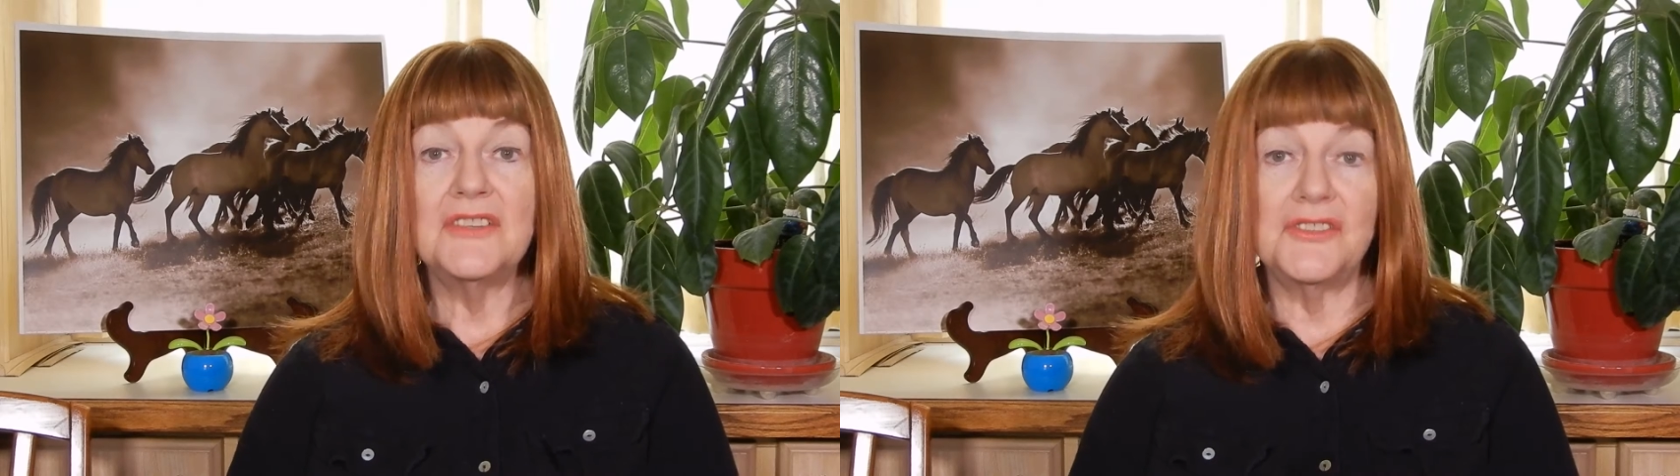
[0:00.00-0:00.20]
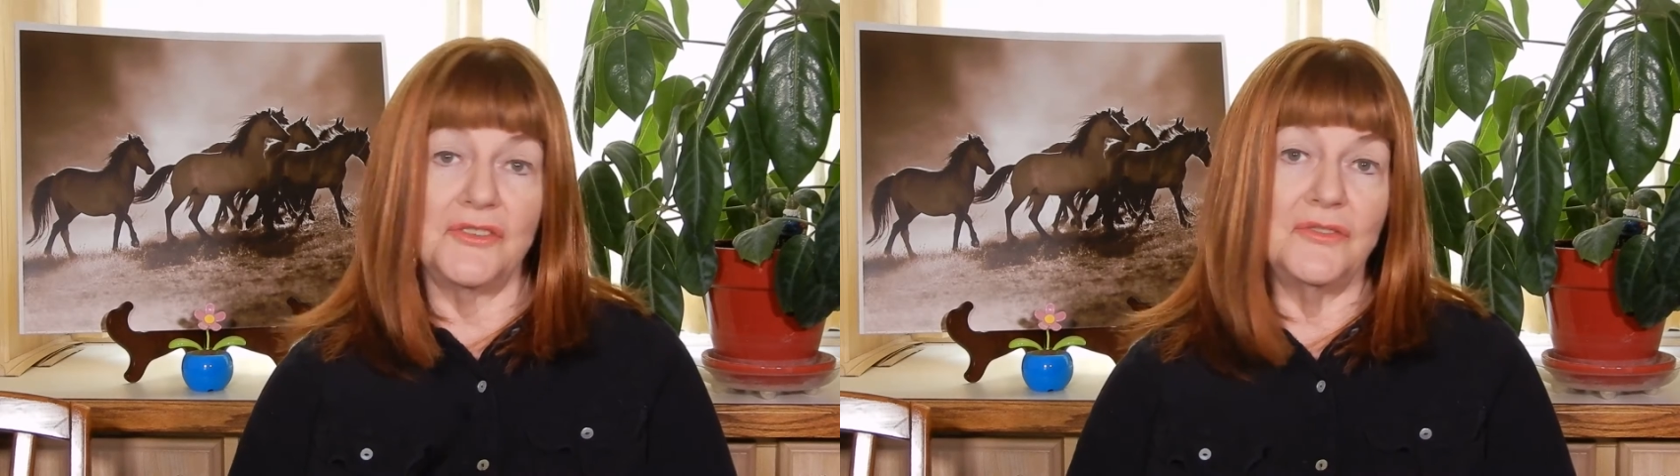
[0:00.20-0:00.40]

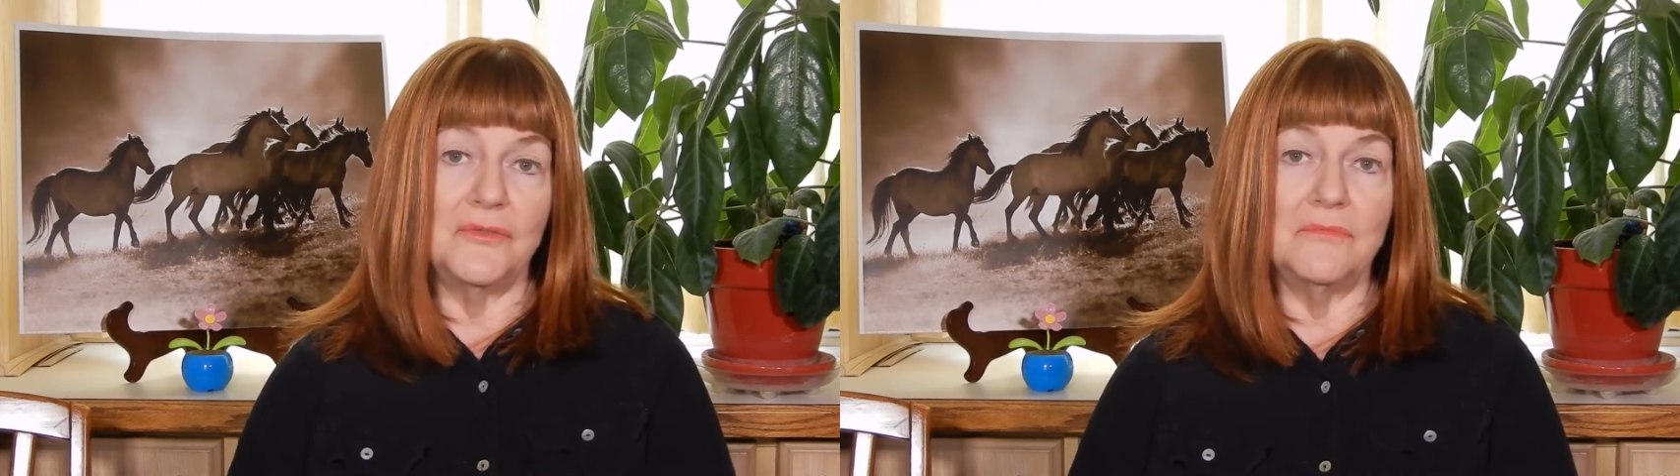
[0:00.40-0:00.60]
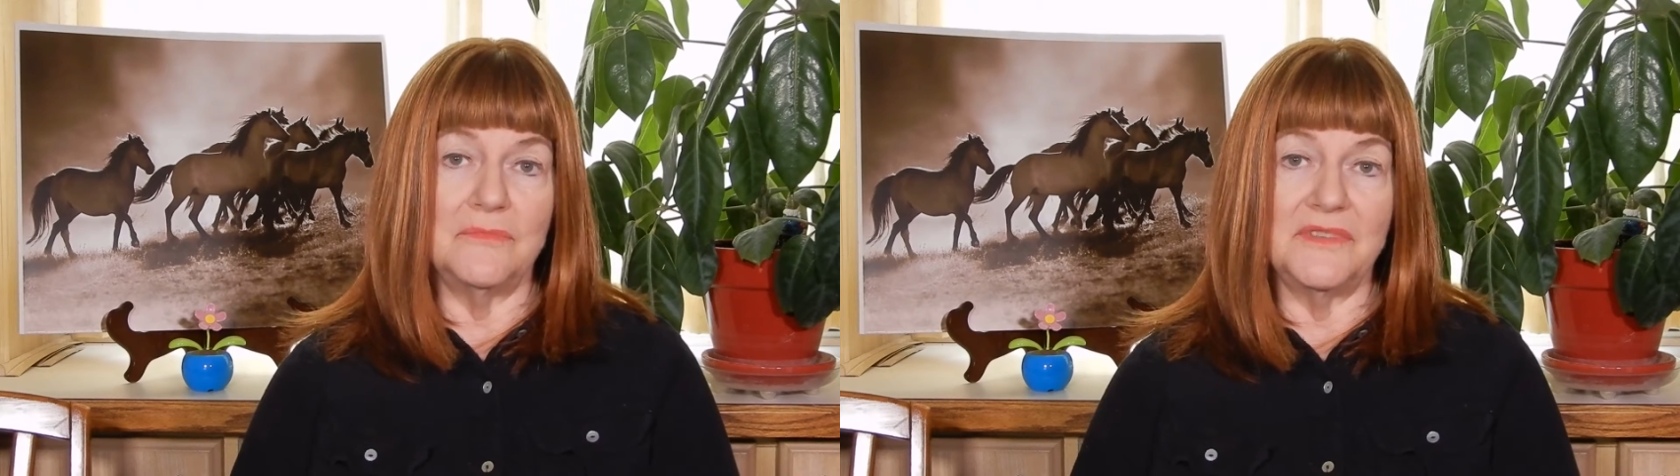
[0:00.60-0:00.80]

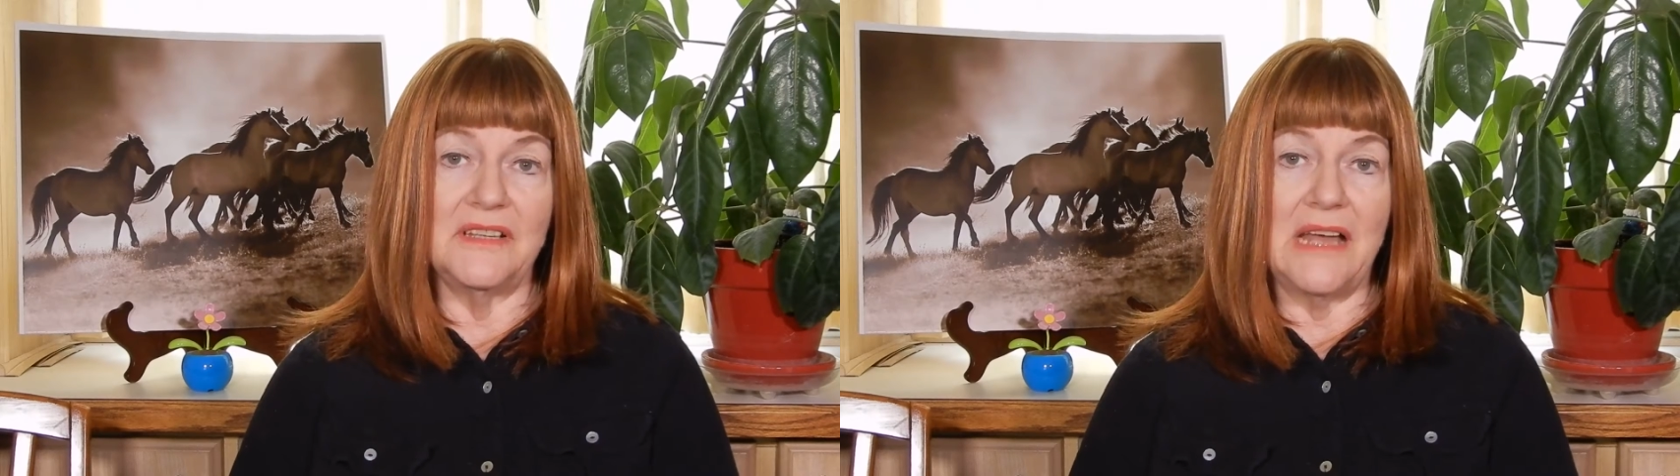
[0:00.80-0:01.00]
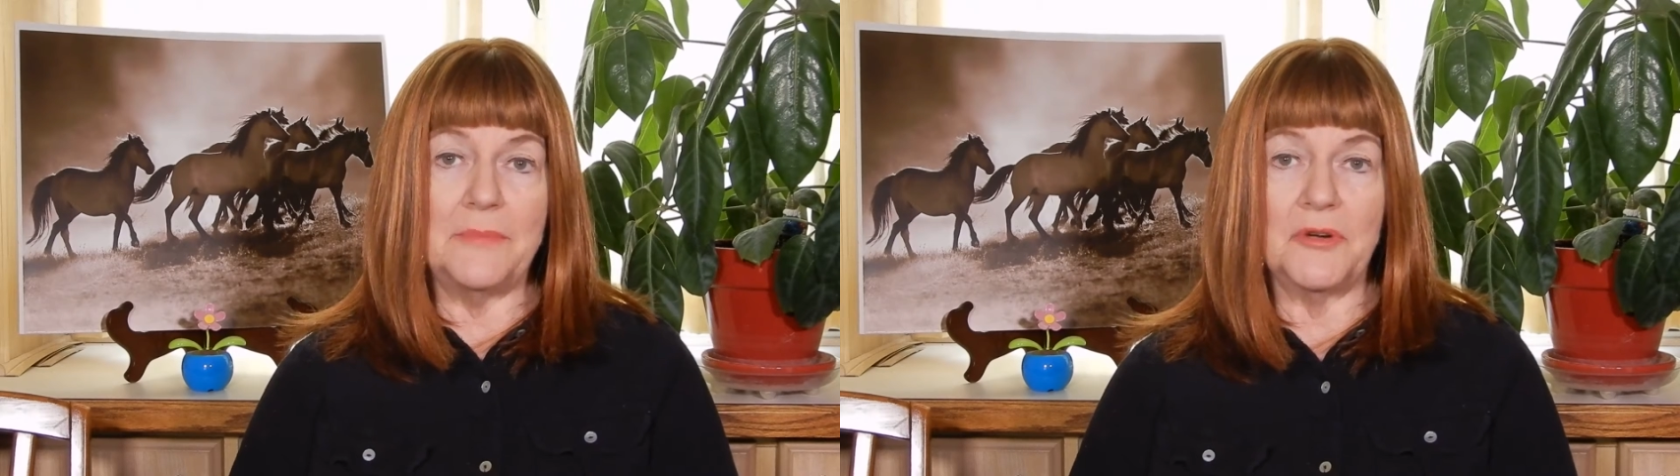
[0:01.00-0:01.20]
to the
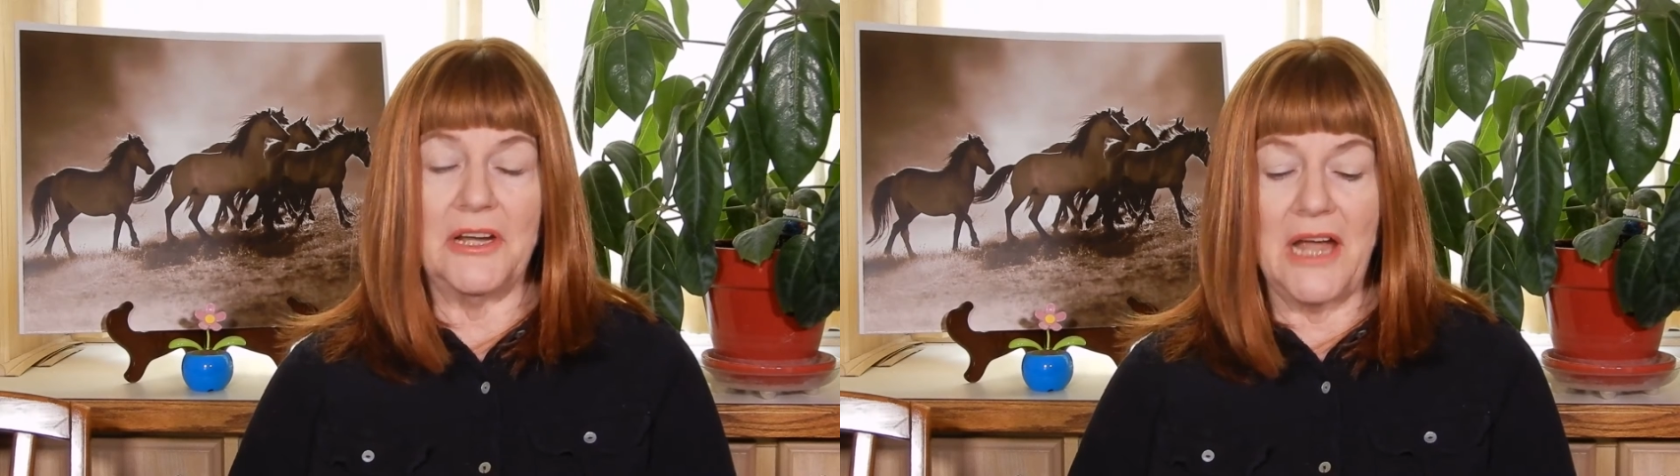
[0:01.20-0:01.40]
library